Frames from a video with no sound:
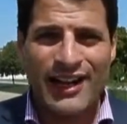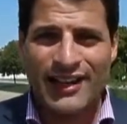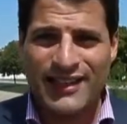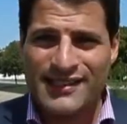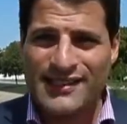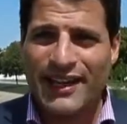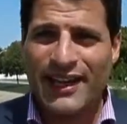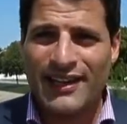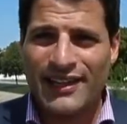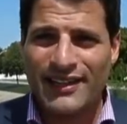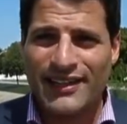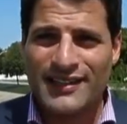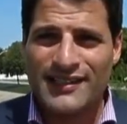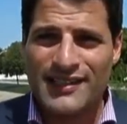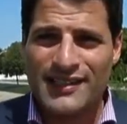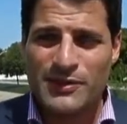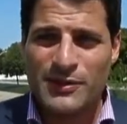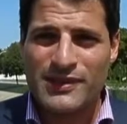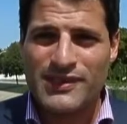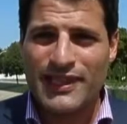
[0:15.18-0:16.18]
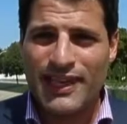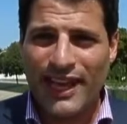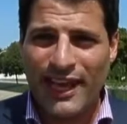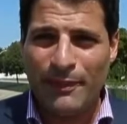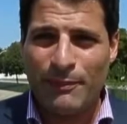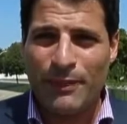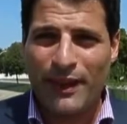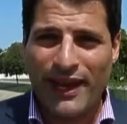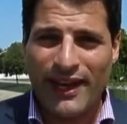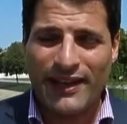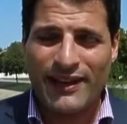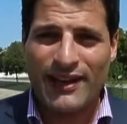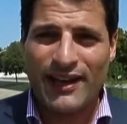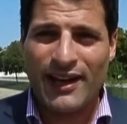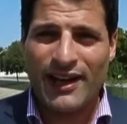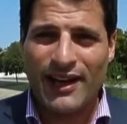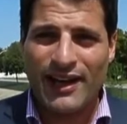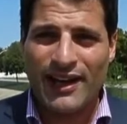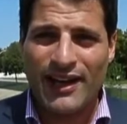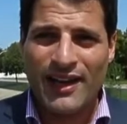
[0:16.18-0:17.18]
Excited because this was a campaign
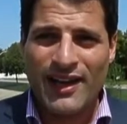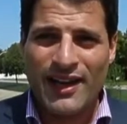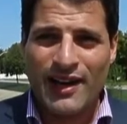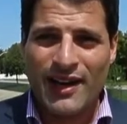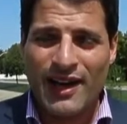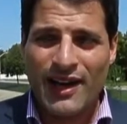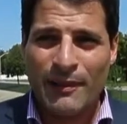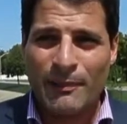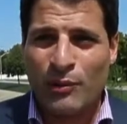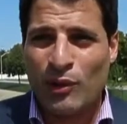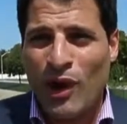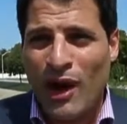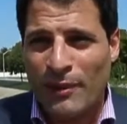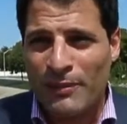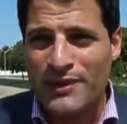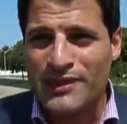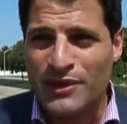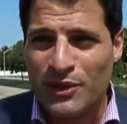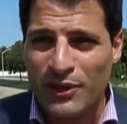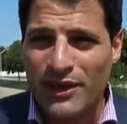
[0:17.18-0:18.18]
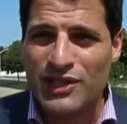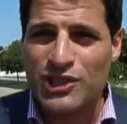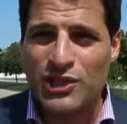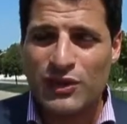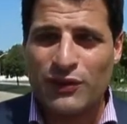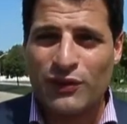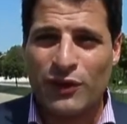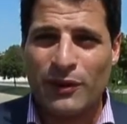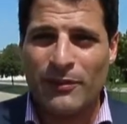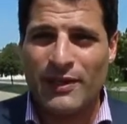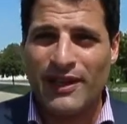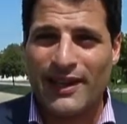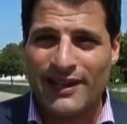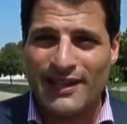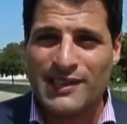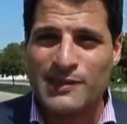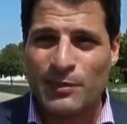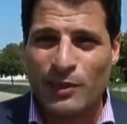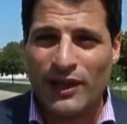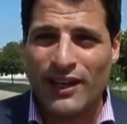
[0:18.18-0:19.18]
promise or issue for me,
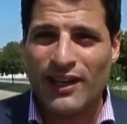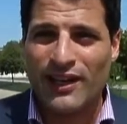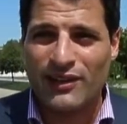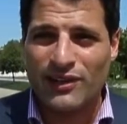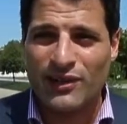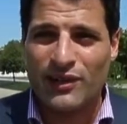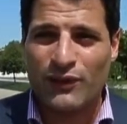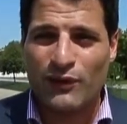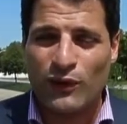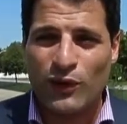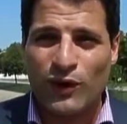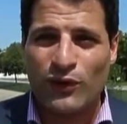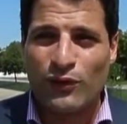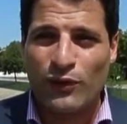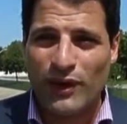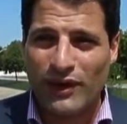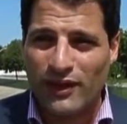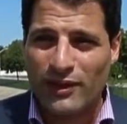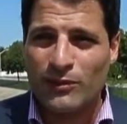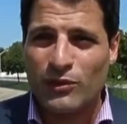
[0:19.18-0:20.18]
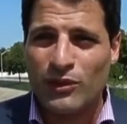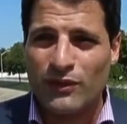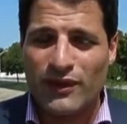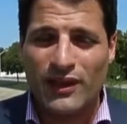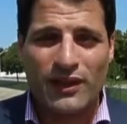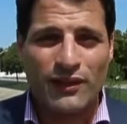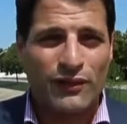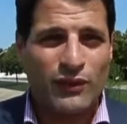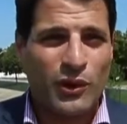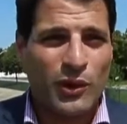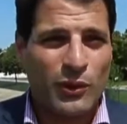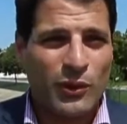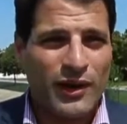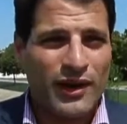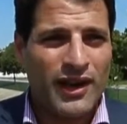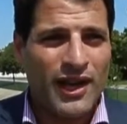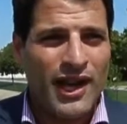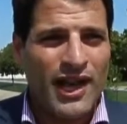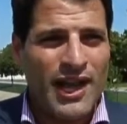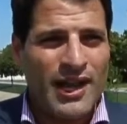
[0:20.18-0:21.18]
at least bringing it to the forefront and moving it
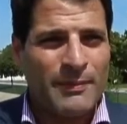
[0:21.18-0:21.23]
forward.